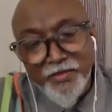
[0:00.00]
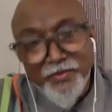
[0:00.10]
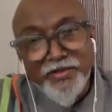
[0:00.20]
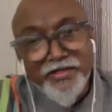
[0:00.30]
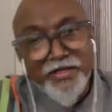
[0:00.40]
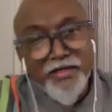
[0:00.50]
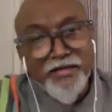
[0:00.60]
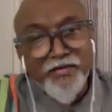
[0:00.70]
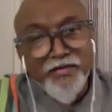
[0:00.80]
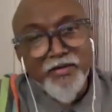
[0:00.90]
people think
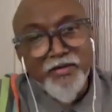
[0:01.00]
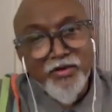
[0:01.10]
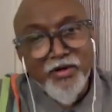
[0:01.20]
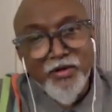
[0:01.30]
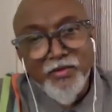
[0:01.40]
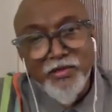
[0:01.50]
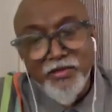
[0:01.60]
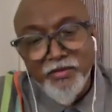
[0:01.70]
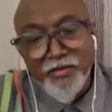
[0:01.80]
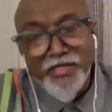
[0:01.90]
when you talk
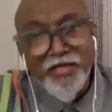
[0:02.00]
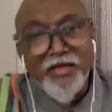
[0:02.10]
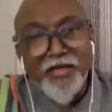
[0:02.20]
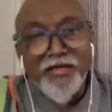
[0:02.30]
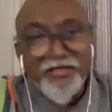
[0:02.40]
about Biennale,